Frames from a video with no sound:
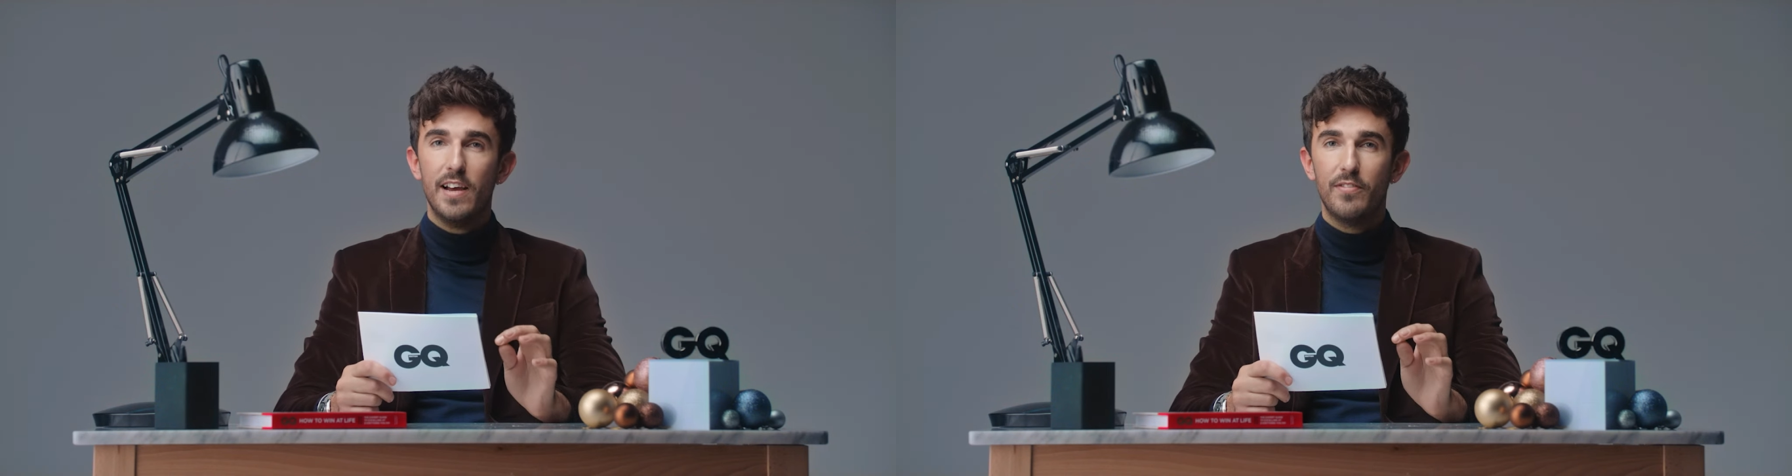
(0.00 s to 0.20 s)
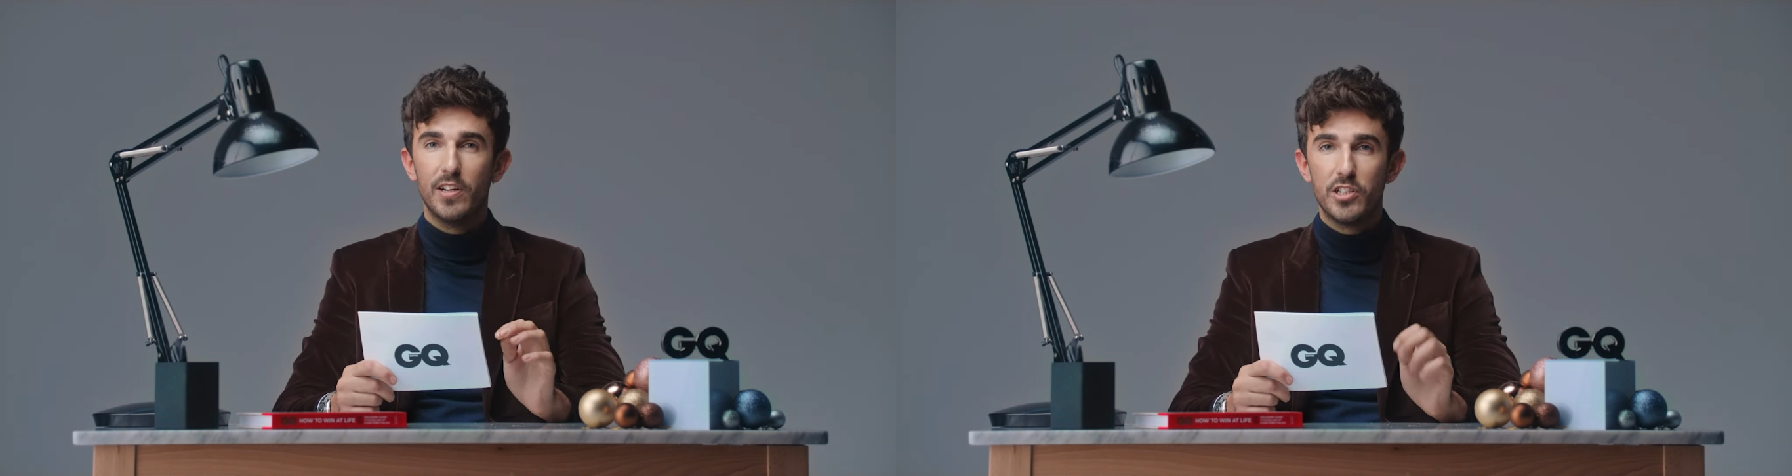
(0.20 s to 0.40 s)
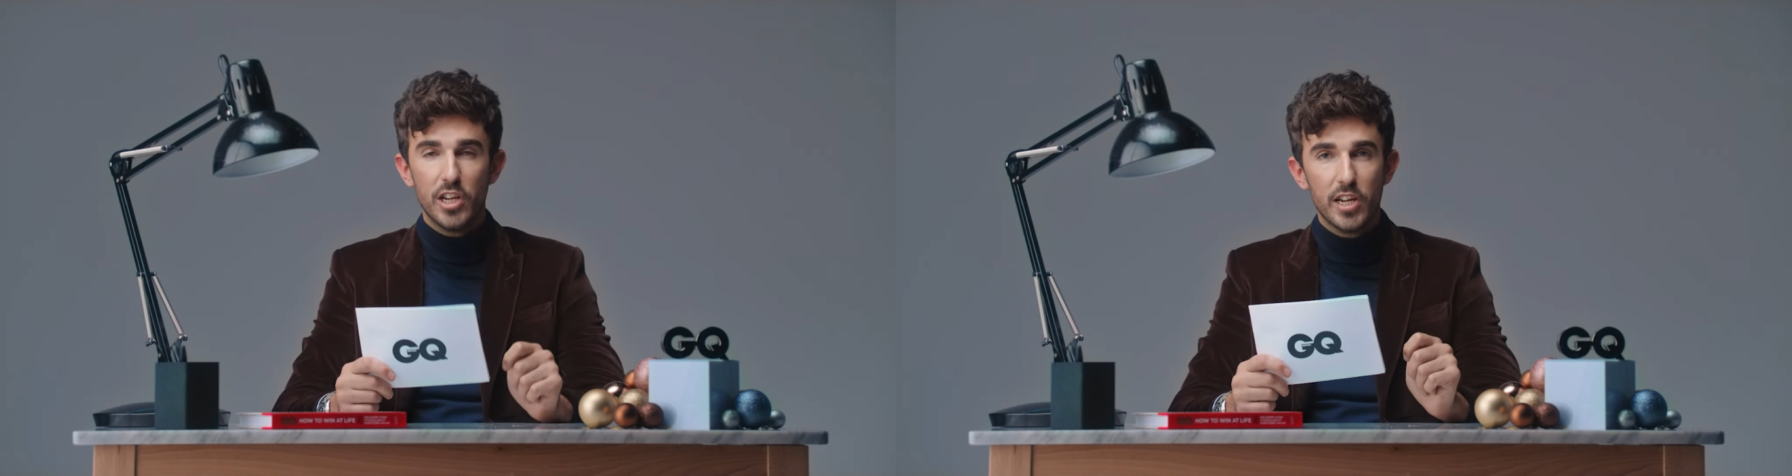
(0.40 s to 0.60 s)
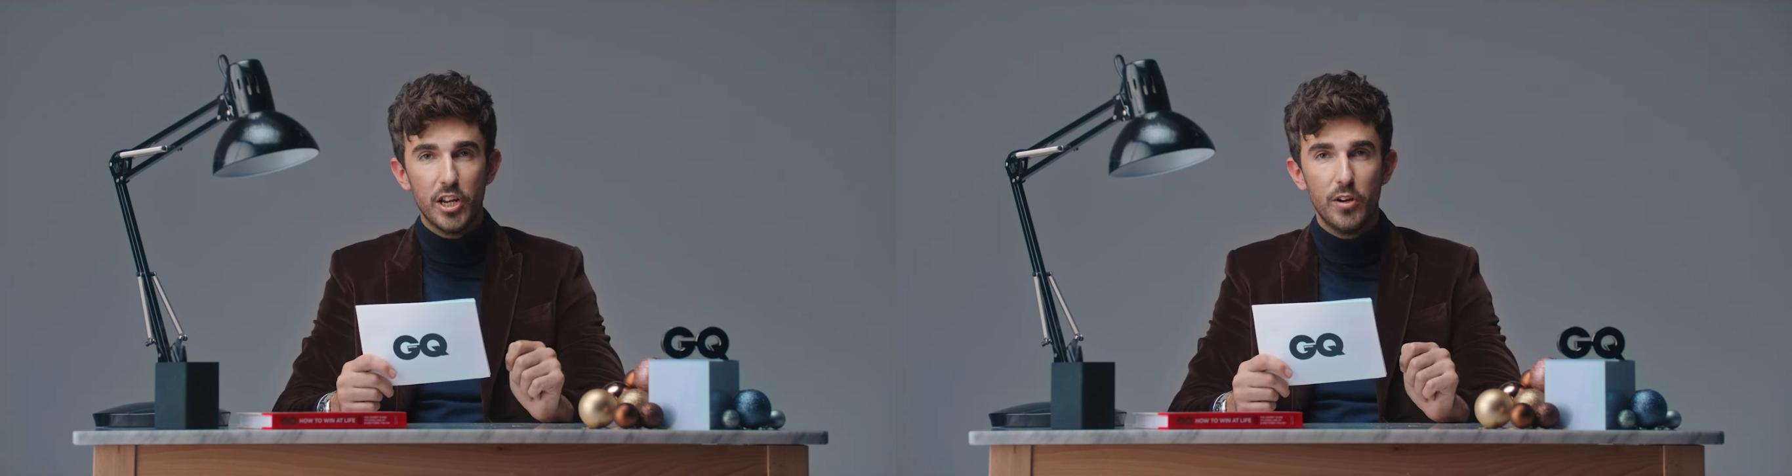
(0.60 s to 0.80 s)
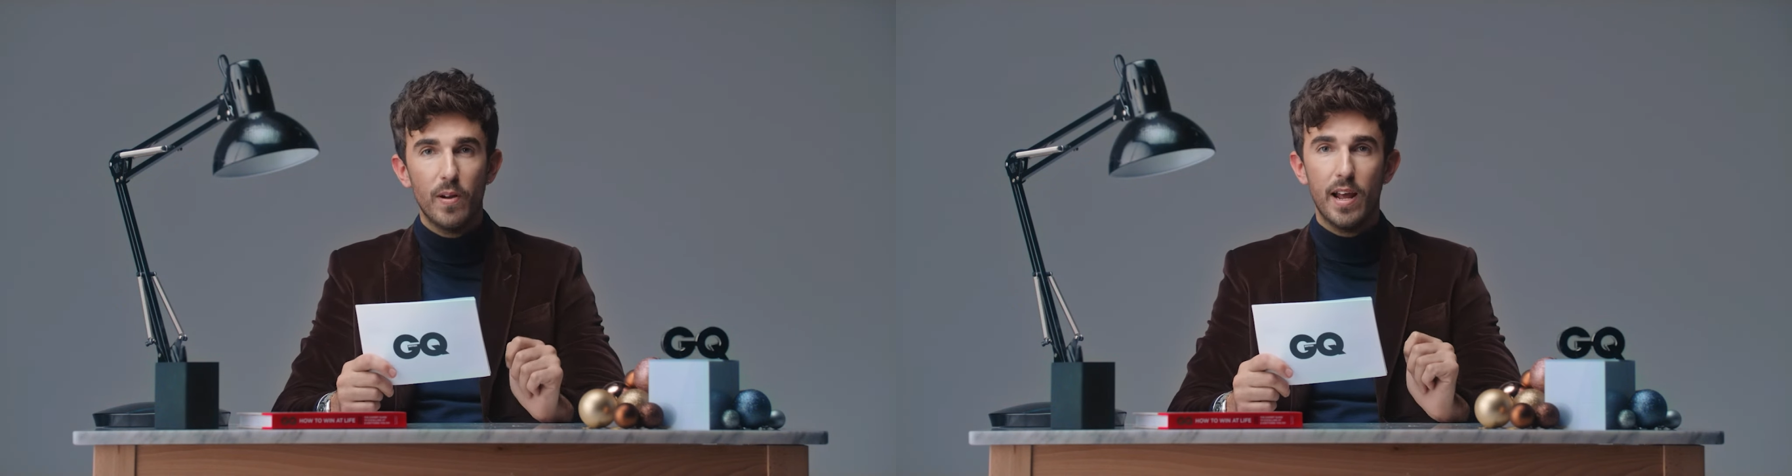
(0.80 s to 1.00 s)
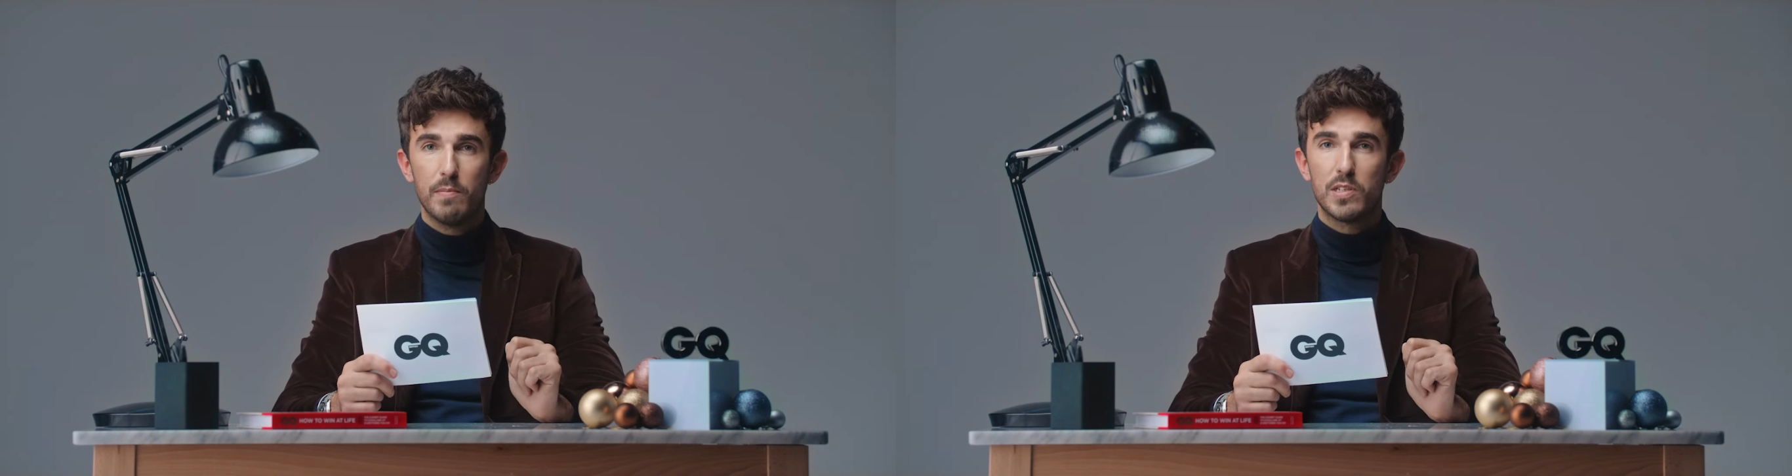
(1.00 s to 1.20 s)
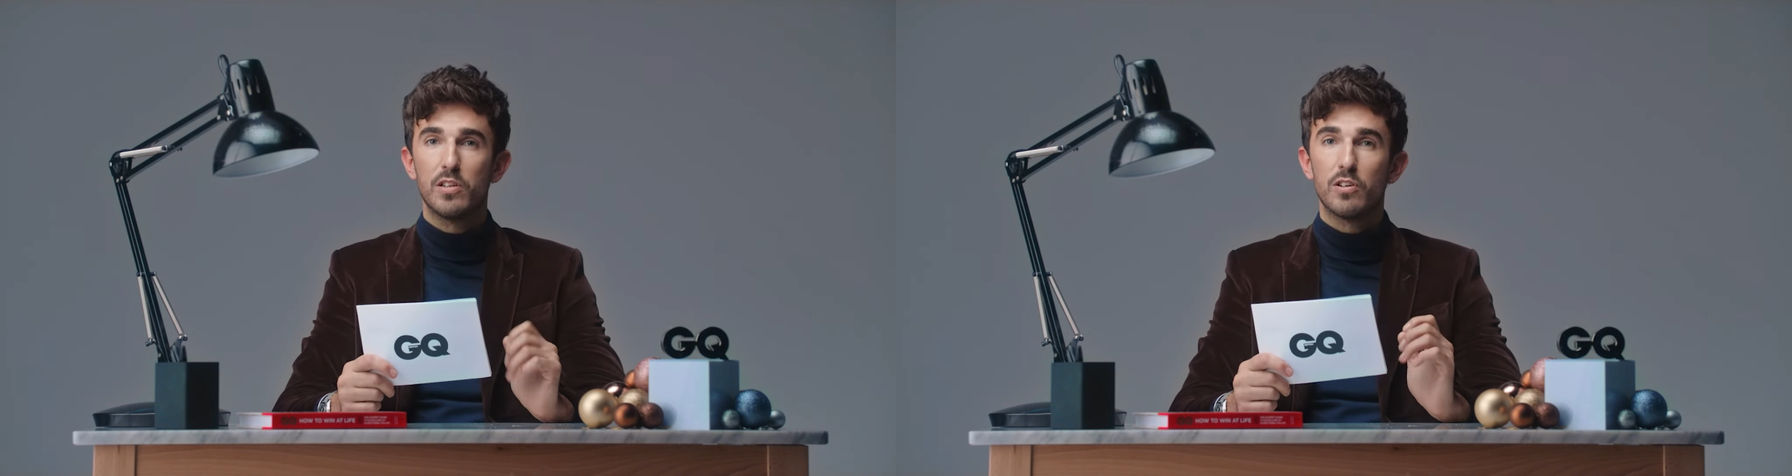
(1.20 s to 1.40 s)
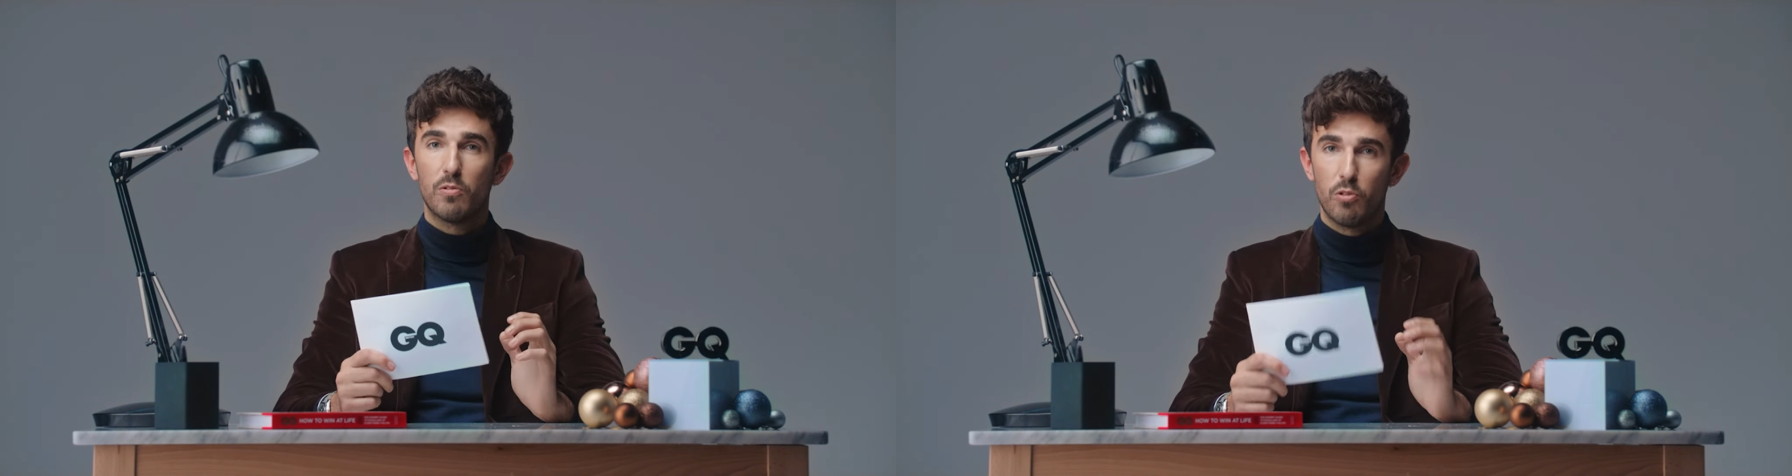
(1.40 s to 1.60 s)
ever GQ and
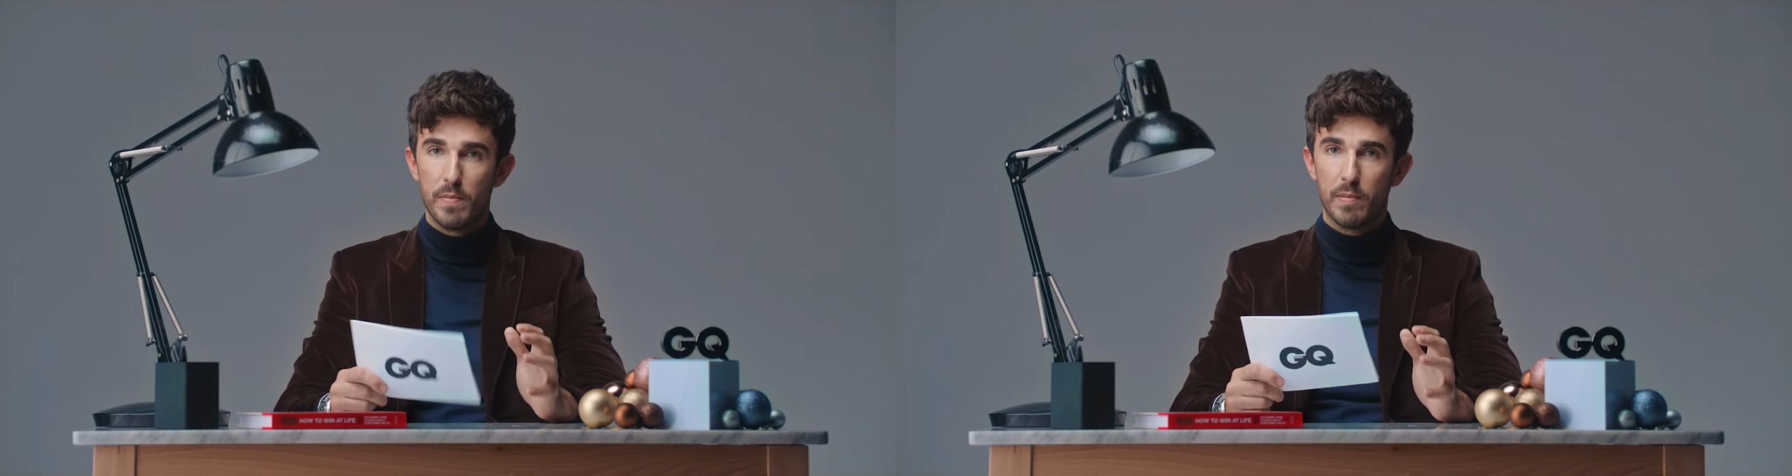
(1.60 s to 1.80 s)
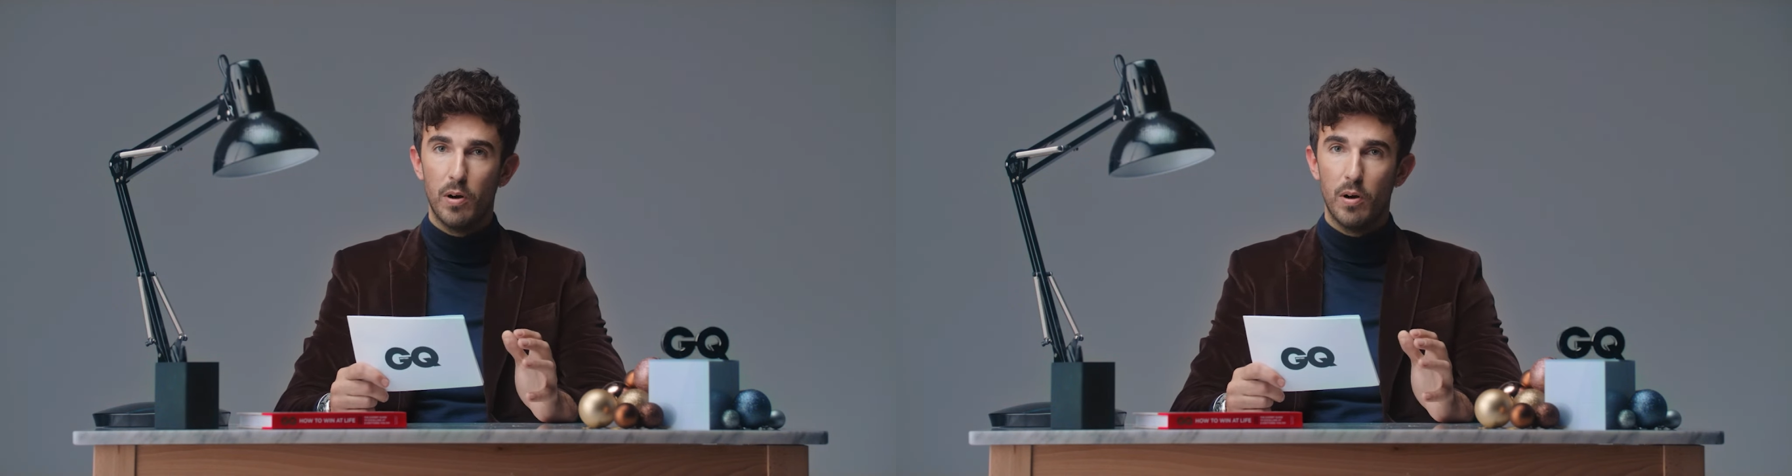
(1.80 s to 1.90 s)
Amazon grooming